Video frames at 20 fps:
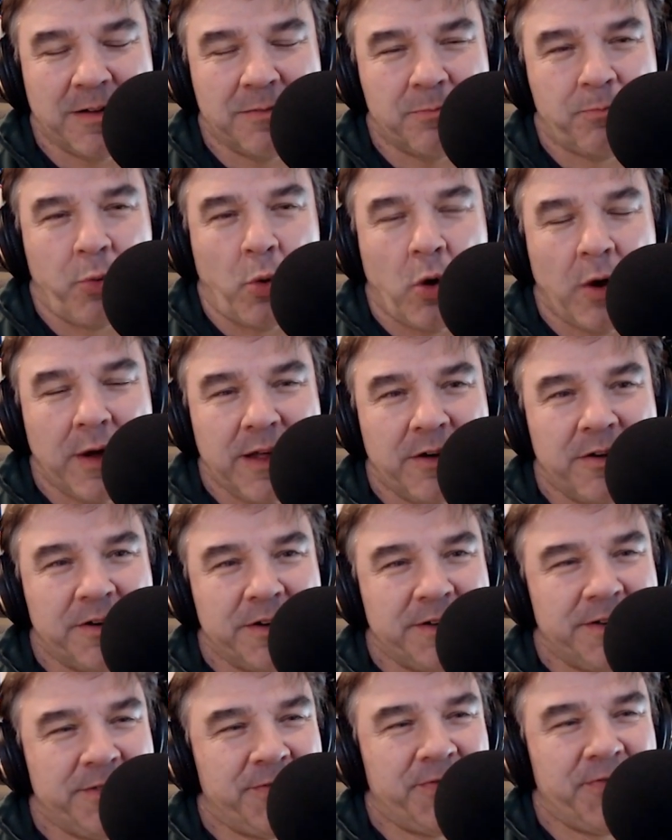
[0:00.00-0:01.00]

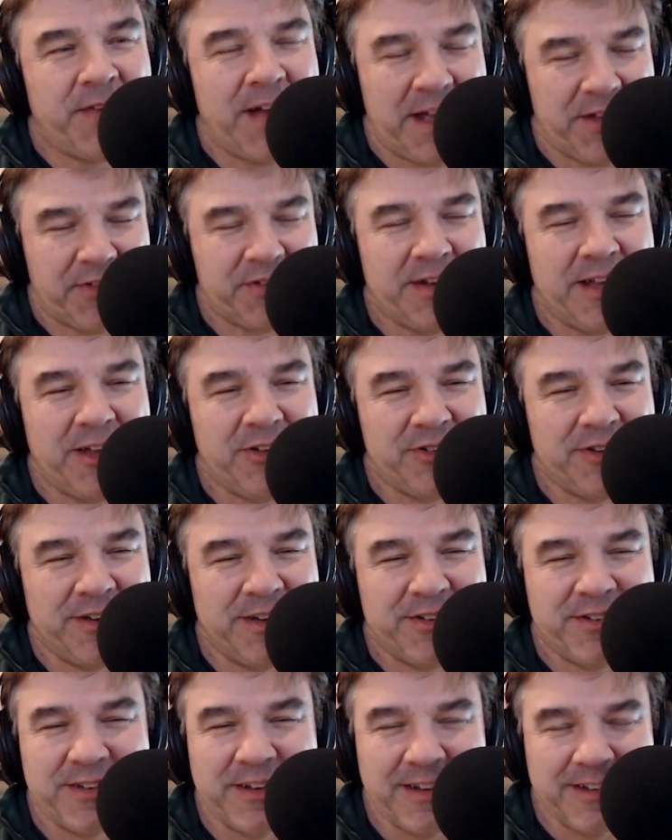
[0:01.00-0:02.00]
boyhood
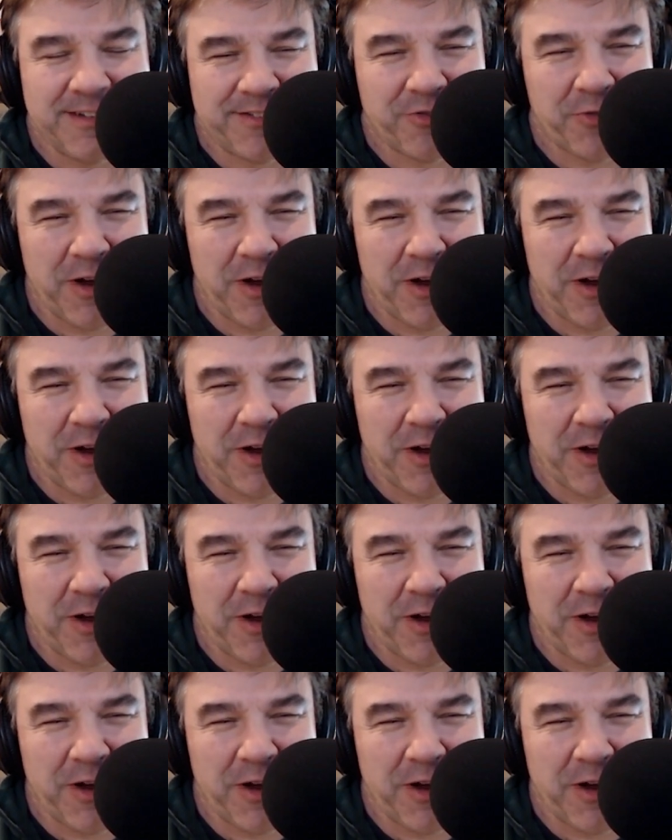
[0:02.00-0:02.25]
fascination, isn't it?